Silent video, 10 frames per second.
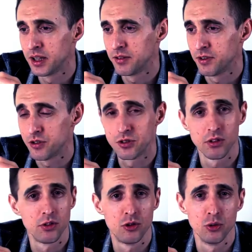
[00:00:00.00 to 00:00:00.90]
If it's
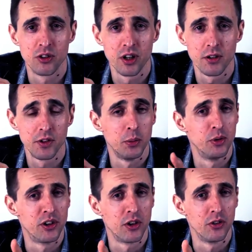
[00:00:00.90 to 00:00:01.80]
short enough, I'll
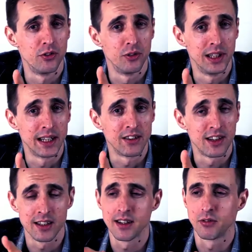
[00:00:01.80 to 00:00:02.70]
put it onto
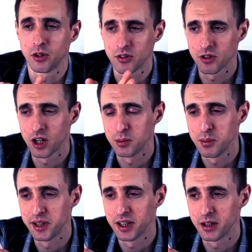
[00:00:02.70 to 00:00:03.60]
LinkedIn. They've got a time
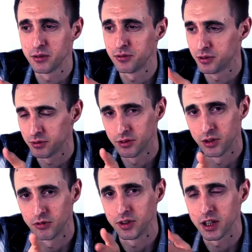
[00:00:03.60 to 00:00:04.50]
limit though, for
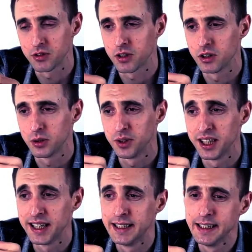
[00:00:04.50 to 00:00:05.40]
long videos can't go on
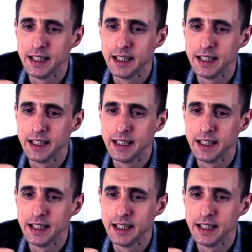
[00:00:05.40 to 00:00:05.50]
there.